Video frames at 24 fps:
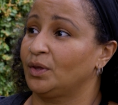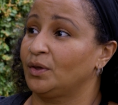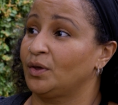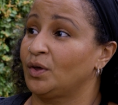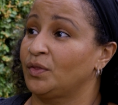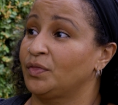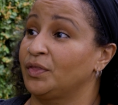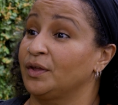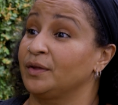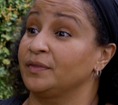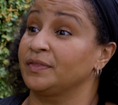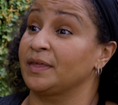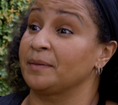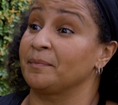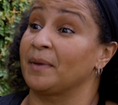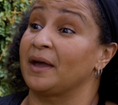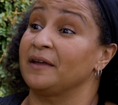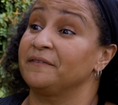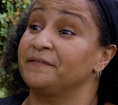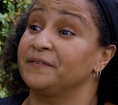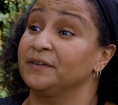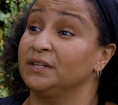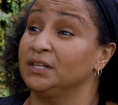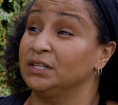they
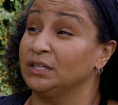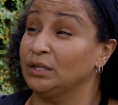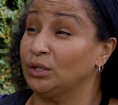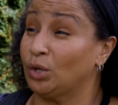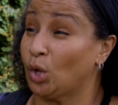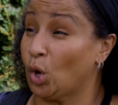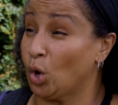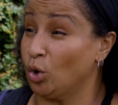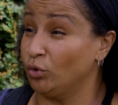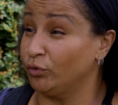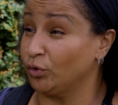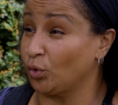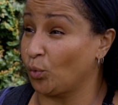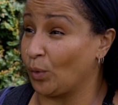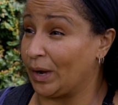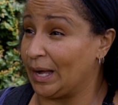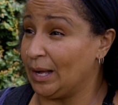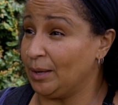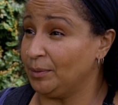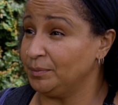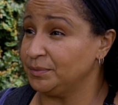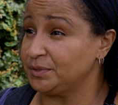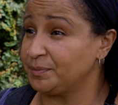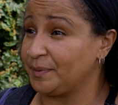might feel a little
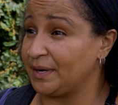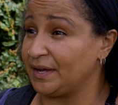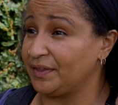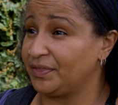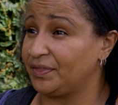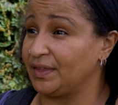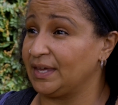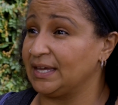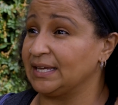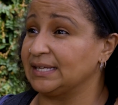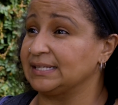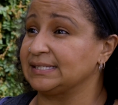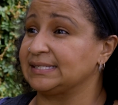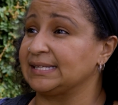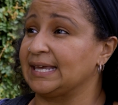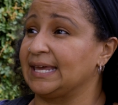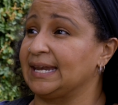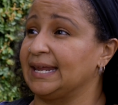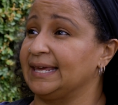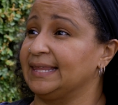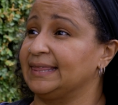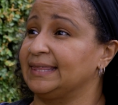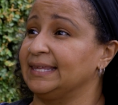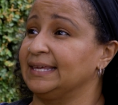overwhelmed by things, and
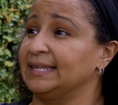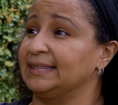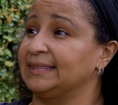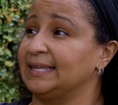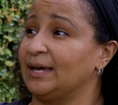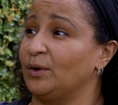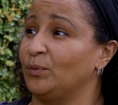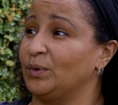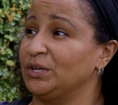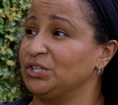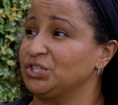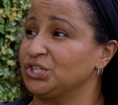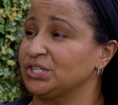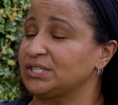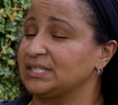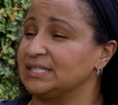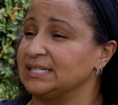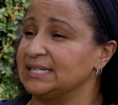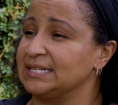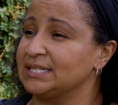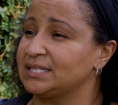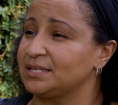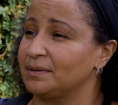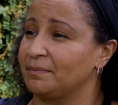I think that we just
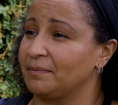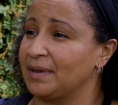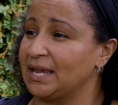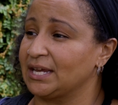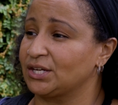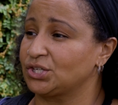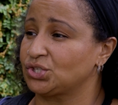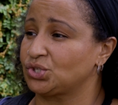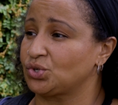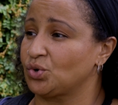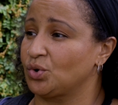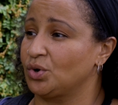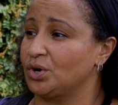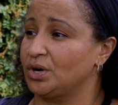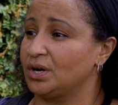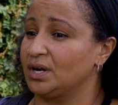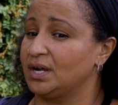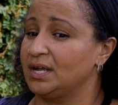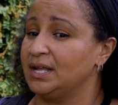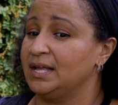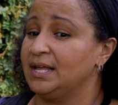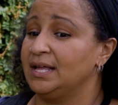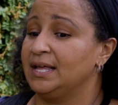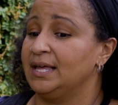need to make sure
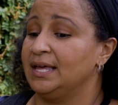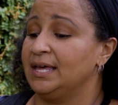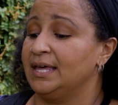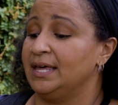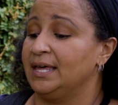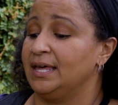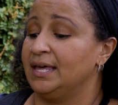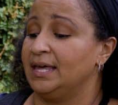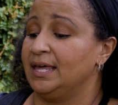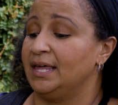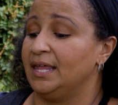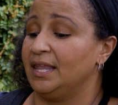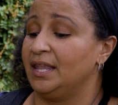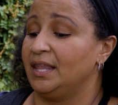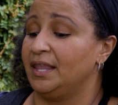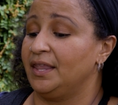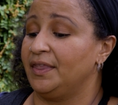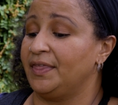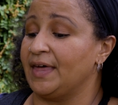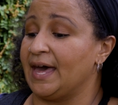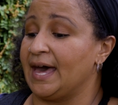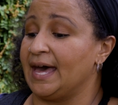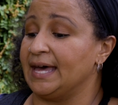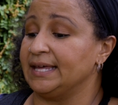
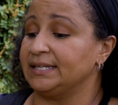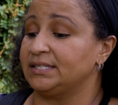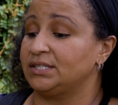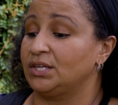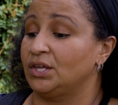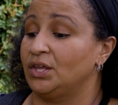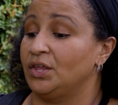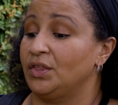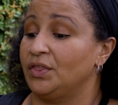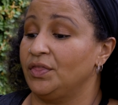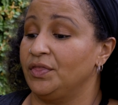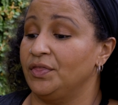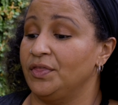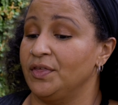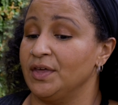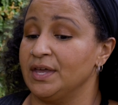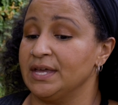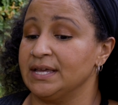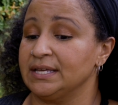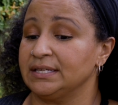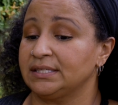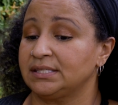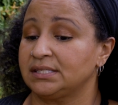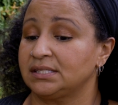that
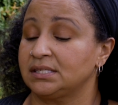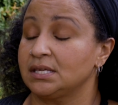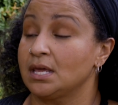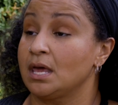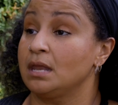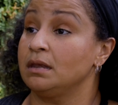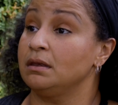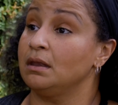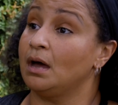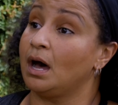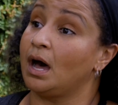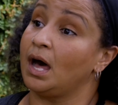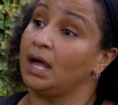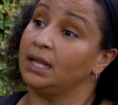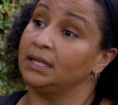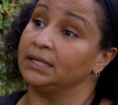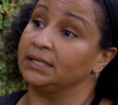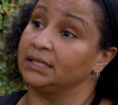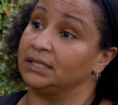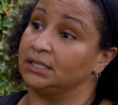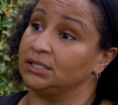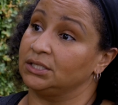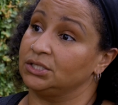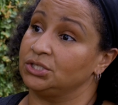this
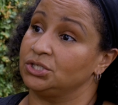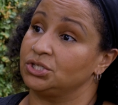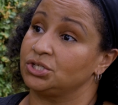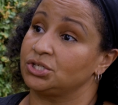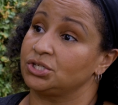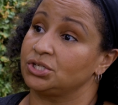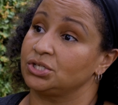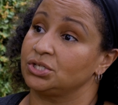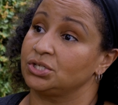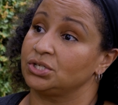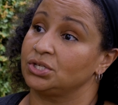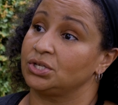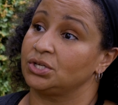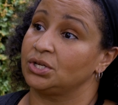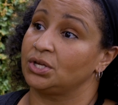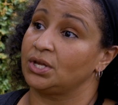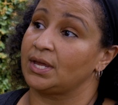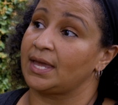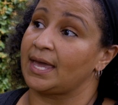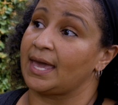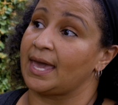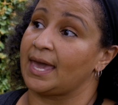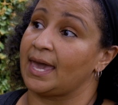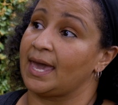knowledge
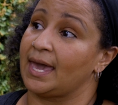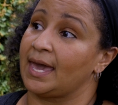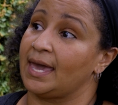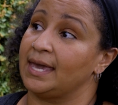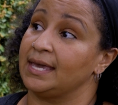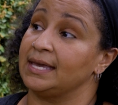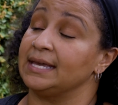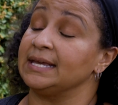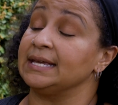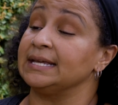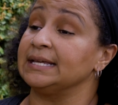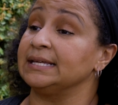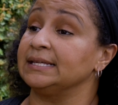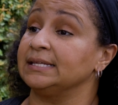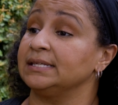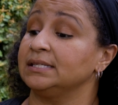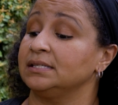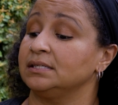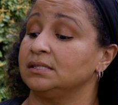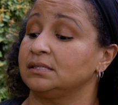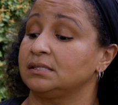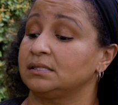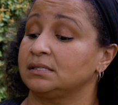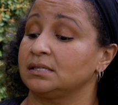
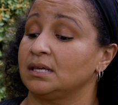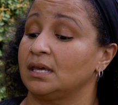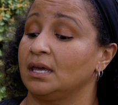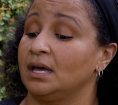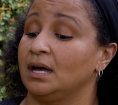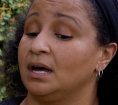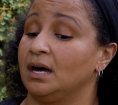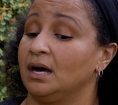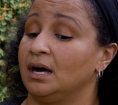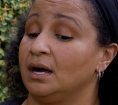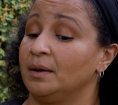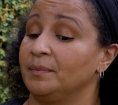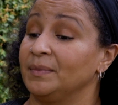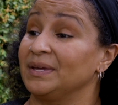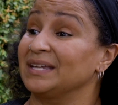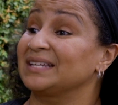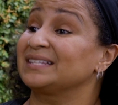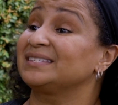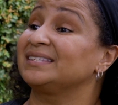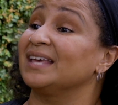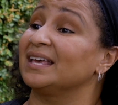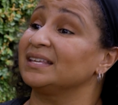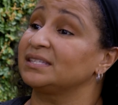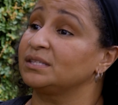is
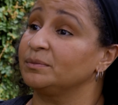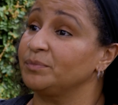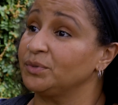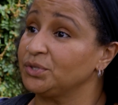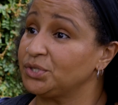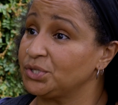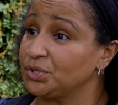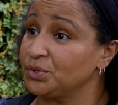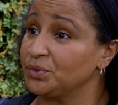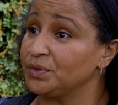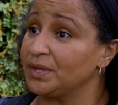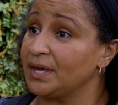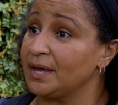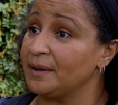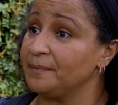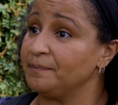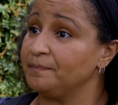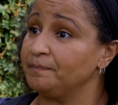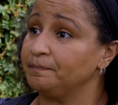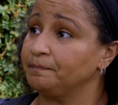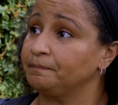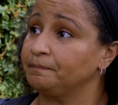accessible to them.